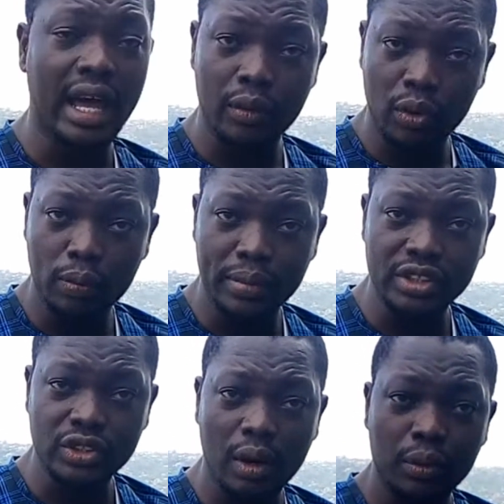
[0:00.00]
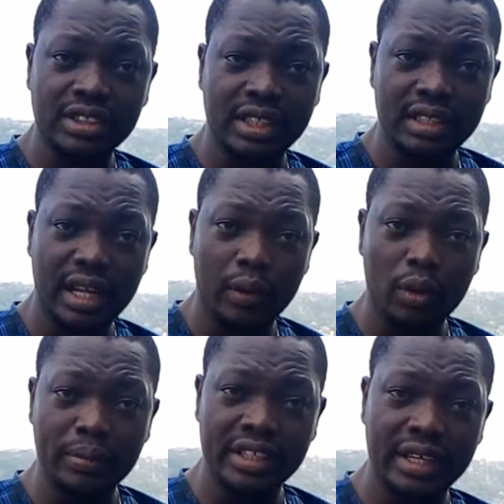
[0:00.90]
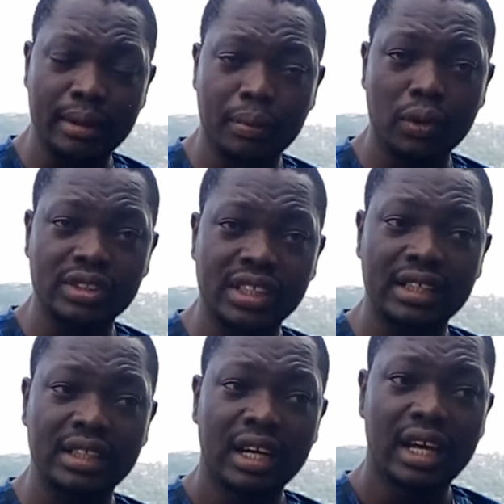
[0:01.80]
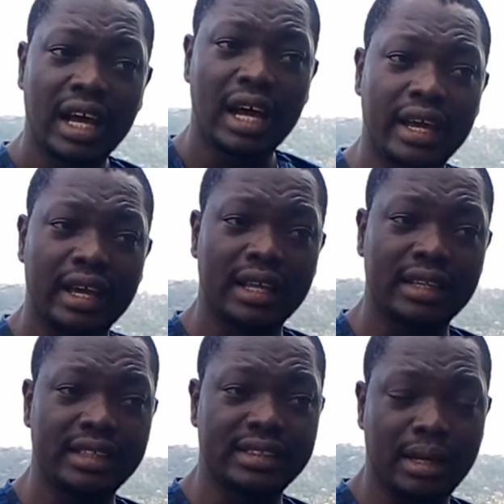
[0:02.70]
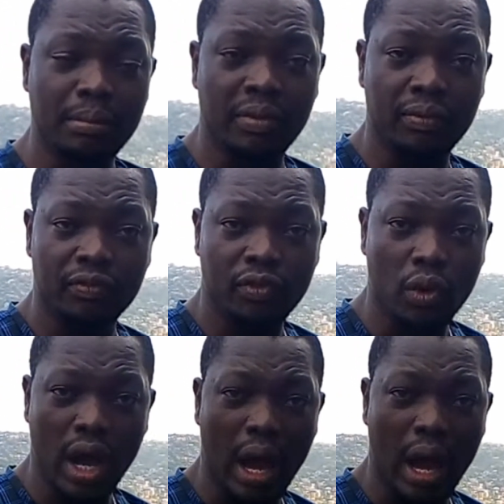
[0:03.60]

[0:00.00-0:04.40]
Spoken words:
Nairobi, so I was at Nairobi airport, and I had these 4